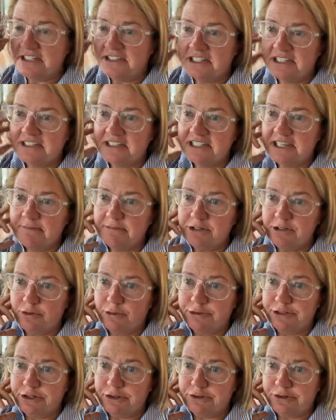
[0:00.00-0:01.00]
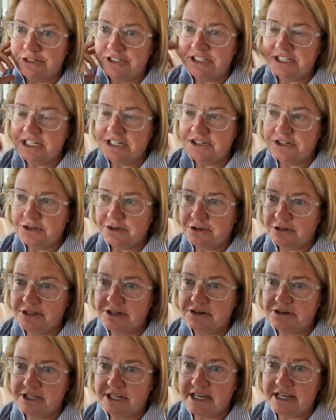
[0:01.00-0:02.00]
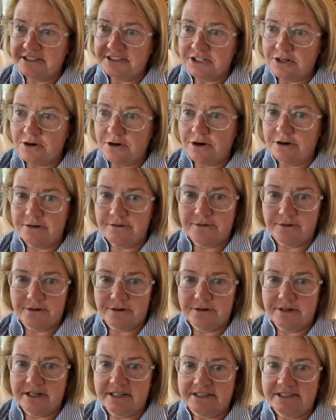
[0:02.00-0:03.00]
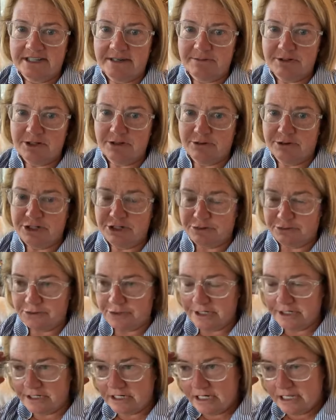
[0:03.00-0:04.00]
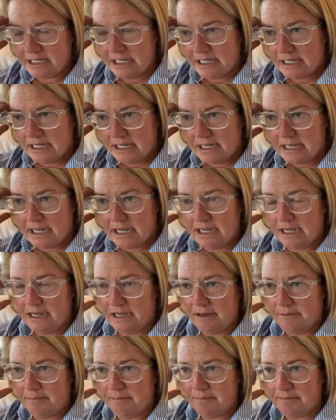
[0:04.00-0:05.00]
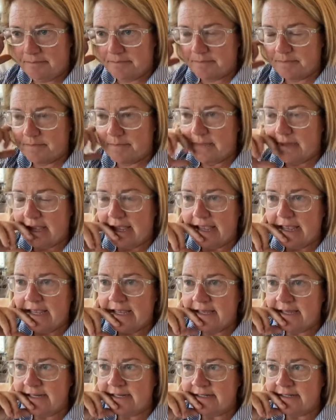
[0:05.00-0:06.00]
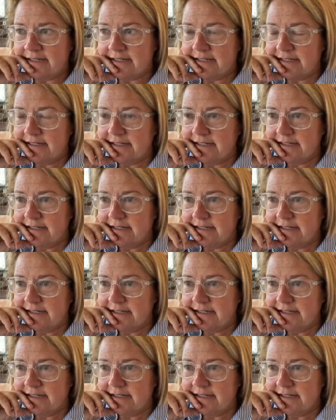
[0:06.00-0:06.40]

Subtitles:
his exceptional children's teacher clearly has a heart for exceptional children. And,